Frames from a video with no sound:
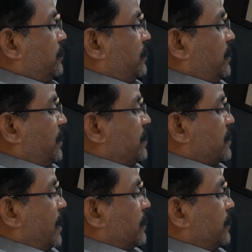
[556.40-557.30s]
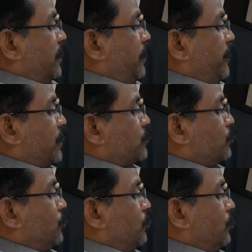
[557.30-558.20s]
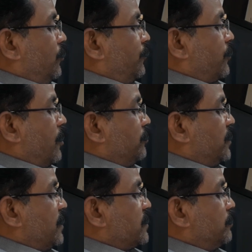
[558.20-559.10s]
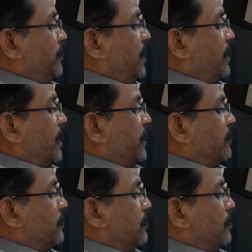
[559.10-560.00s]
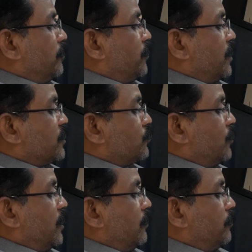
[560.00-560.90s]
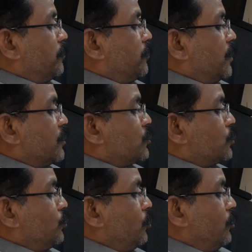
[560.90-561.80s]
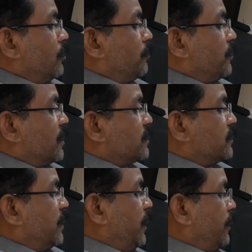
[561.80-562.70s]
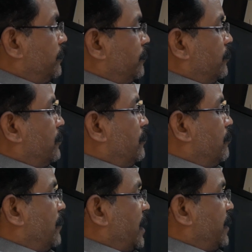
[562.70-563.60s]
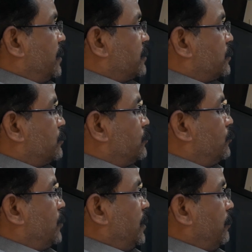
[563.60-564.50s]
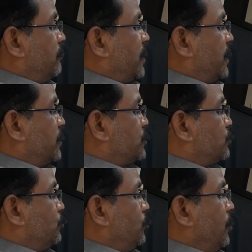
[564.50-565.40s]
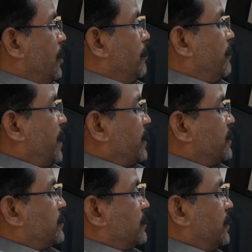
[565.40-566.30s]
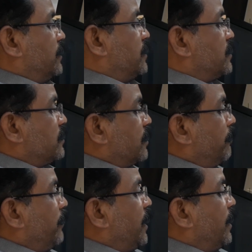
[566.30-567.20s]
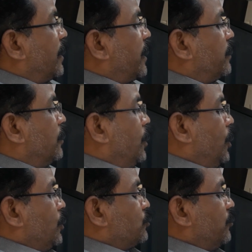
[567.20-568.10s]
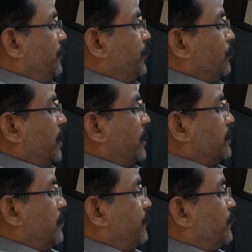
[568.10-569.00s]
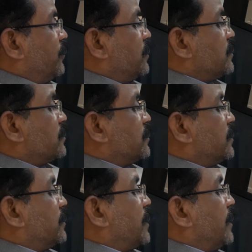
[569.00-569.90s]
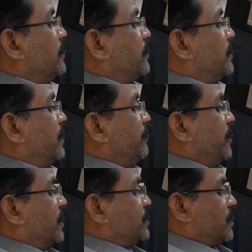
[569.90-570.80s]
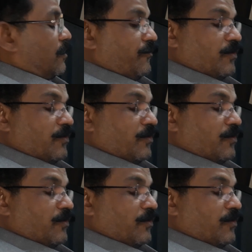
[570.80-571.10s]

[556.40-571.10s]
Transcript: these are the limits. So from this mean line, plus 1, plus 2, plus 3, minus 1, minus 2, minus 3. This is the mean line. So if you take the first standard deviation